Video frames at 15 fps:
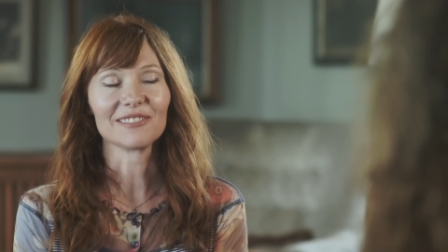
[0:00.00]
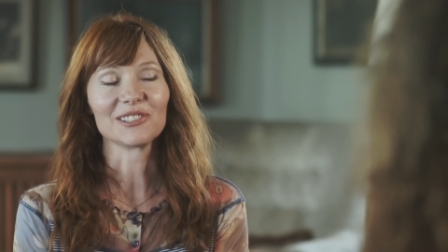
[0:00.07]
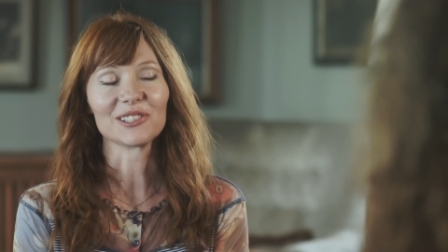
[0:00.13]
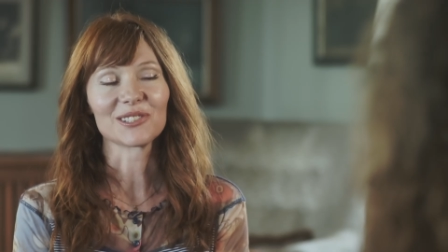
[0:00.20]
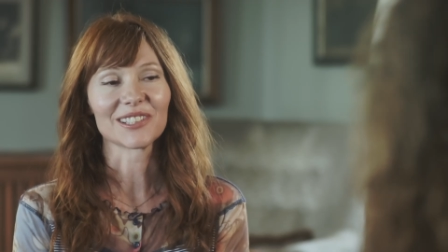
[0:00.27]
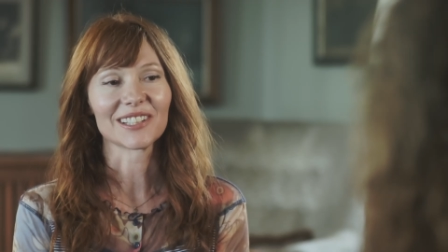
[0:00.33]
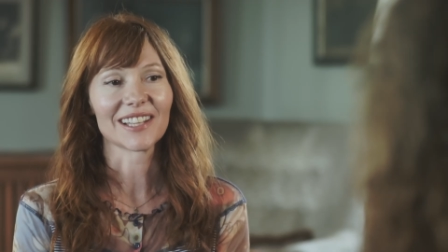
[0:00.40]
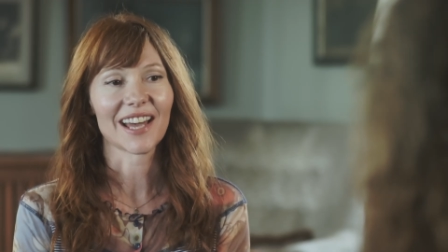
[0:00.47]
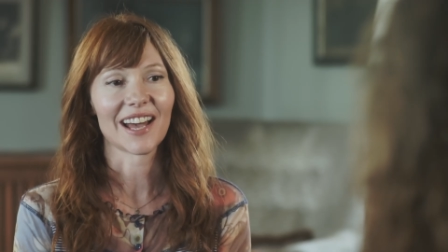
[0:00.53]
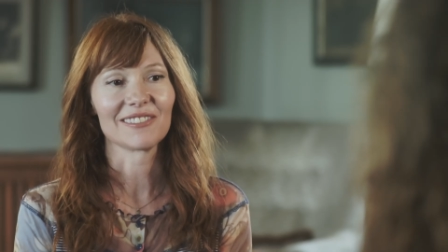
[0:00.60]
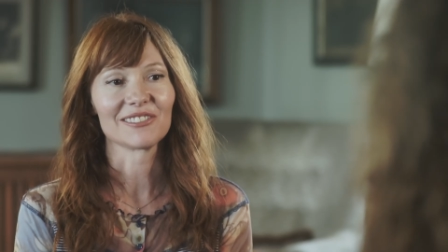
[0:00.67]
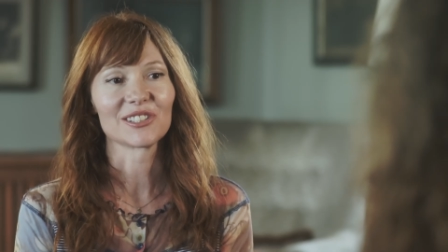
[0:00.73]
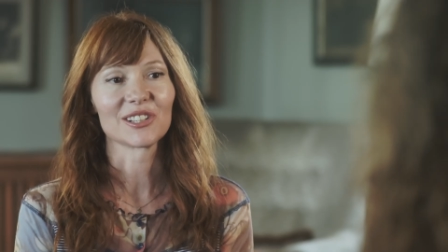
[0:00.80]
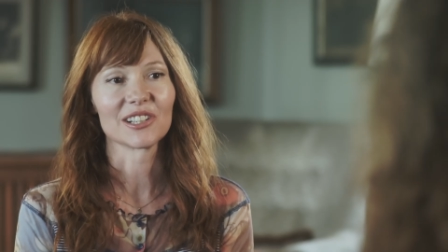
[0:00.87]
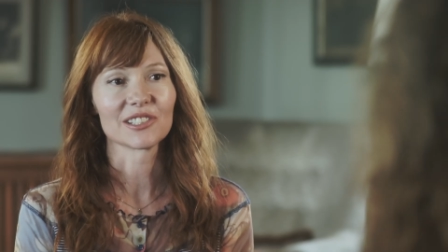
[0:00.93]
using the
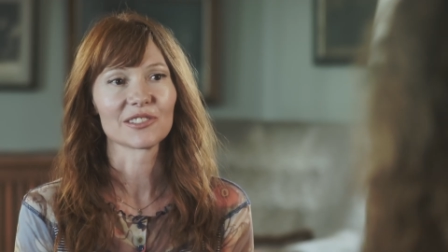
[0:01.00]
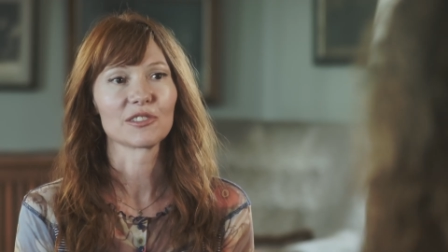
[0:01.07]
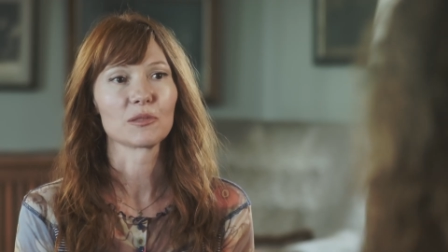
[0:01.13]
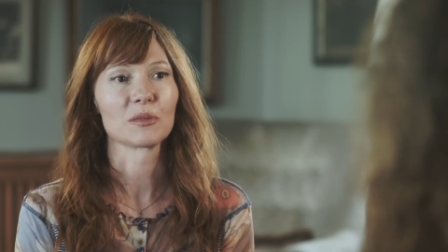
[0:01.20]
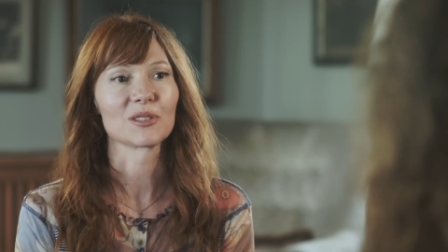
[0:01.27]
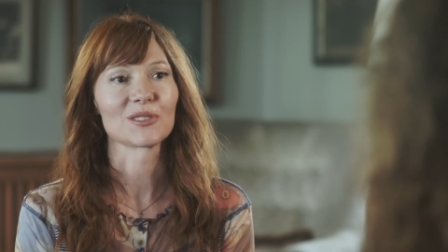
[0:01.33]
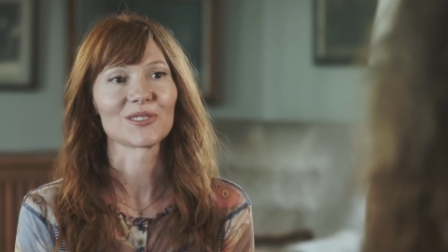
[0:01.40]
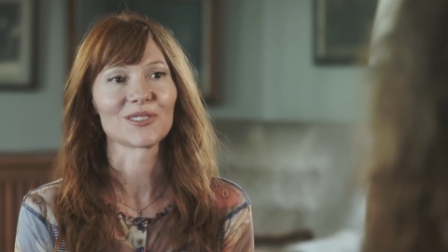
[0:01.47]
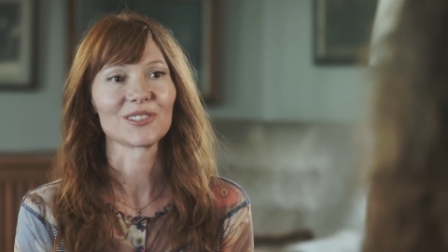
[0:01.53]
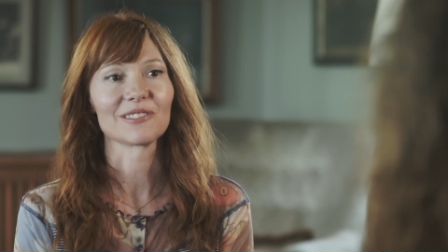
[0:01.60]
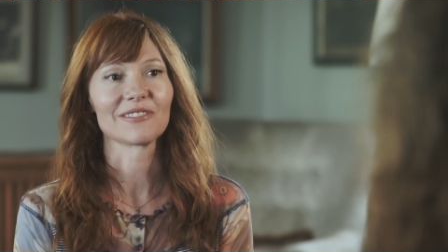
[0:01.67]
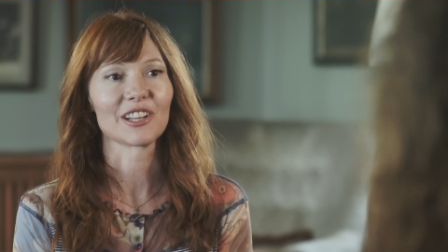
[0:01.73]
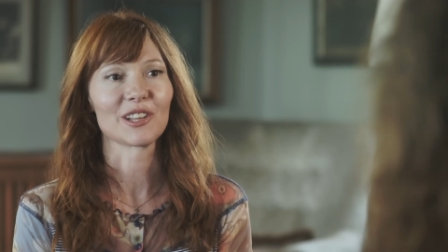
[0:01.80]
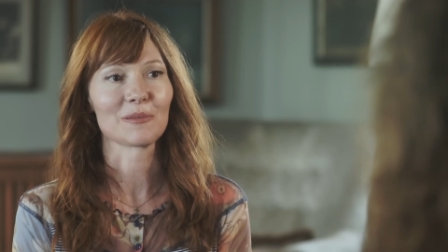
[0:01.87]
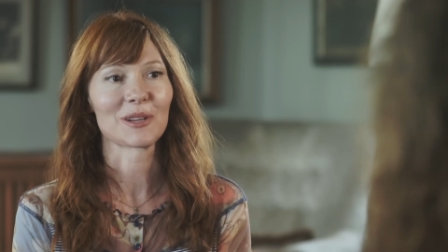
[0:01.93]
avatars for personal
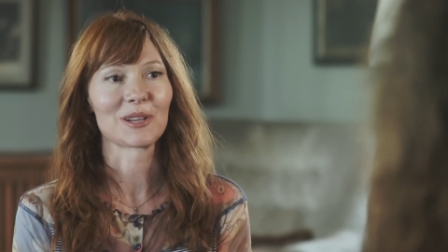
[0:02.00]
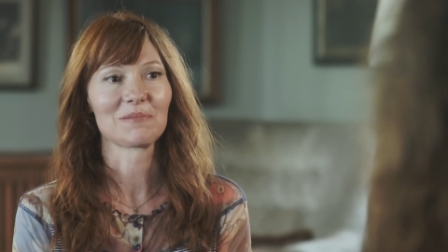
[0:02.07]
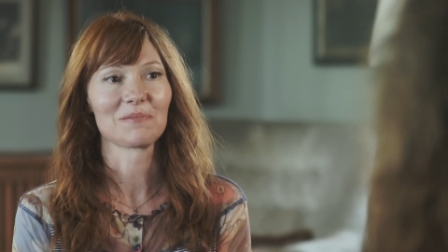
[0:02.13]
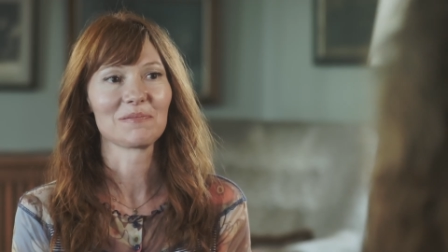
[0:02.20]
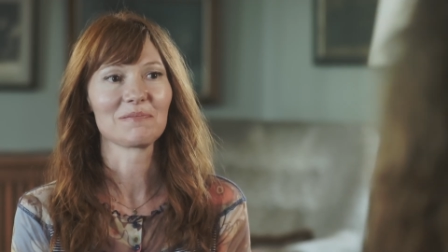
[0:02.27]
development